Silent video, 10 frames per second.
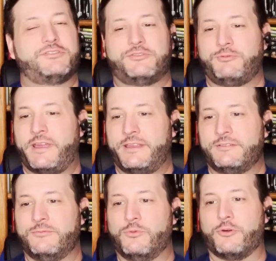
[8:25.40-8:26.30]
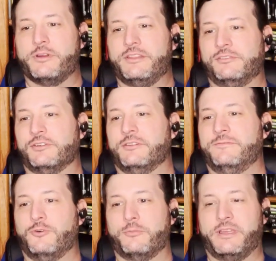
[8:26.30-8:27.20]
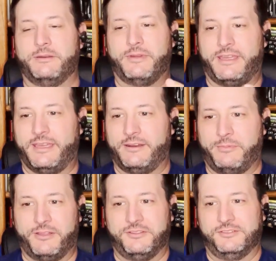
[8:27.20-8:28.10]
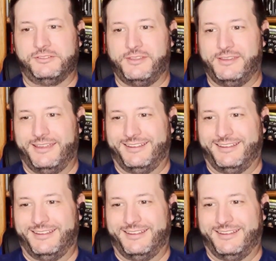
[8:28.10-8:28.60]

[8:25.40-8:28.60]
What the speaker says: strand of worry started forming in my head about this thing.